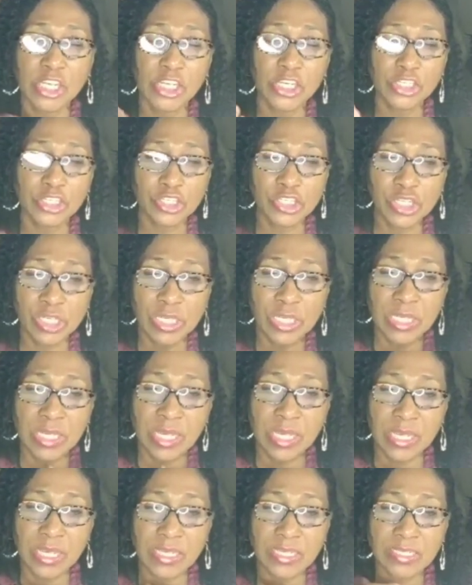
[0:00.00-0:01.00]
she
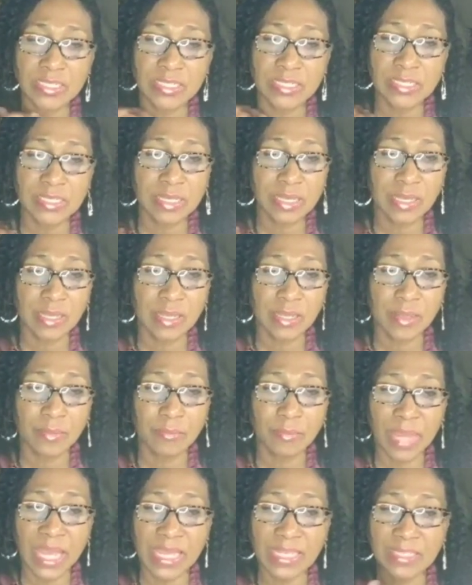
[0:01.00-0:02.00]
is a
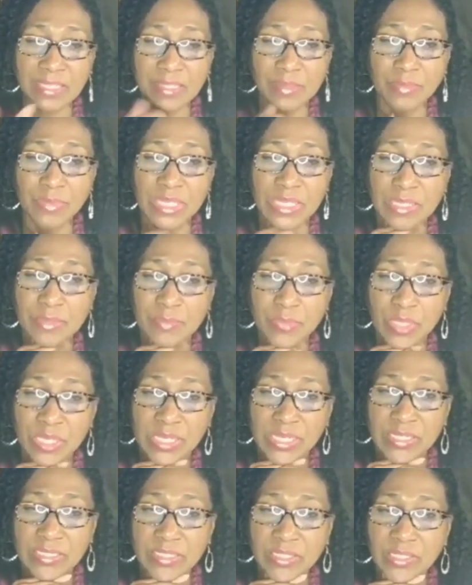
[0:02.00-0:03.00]
master
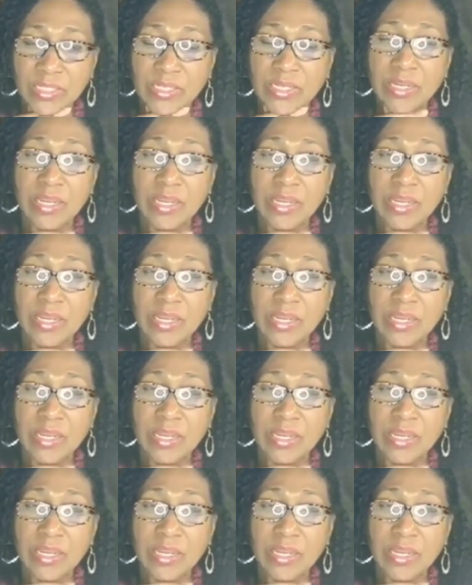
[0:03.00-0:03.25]
manipulator